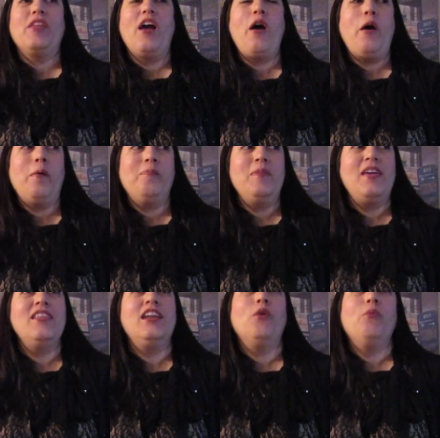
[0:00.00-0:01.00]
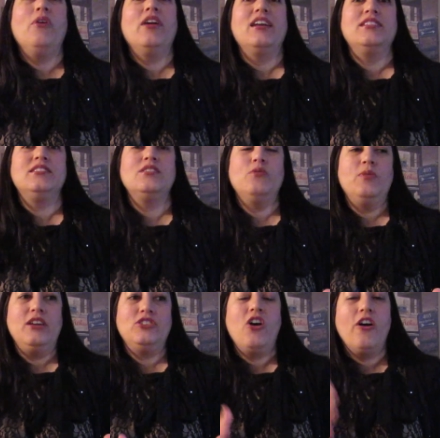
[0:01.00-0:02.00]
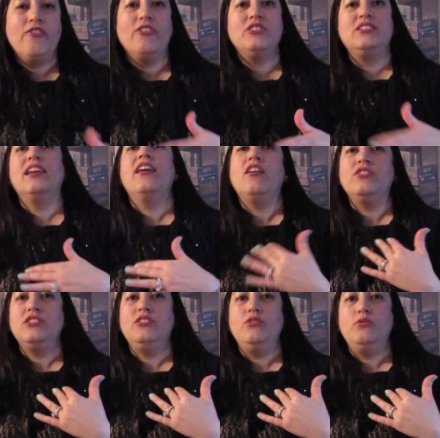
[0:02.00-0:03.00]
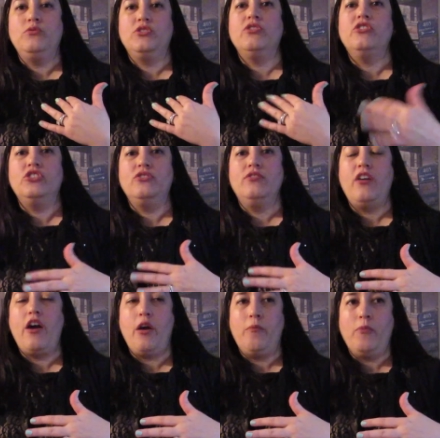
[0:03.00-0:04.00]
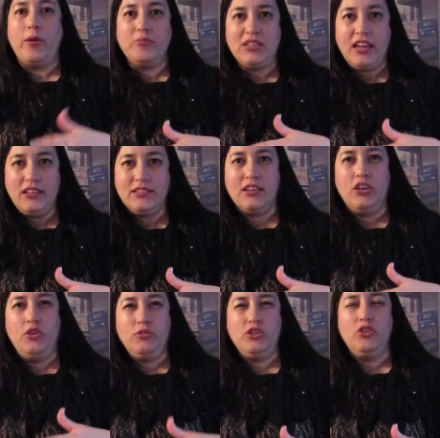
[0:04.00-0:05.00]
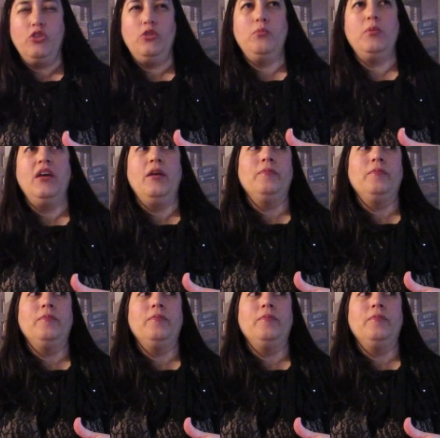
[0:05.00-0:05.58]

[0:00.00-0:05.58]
Um, and then at work, it's it's hard for us to get onto certain um, websites like YouTube.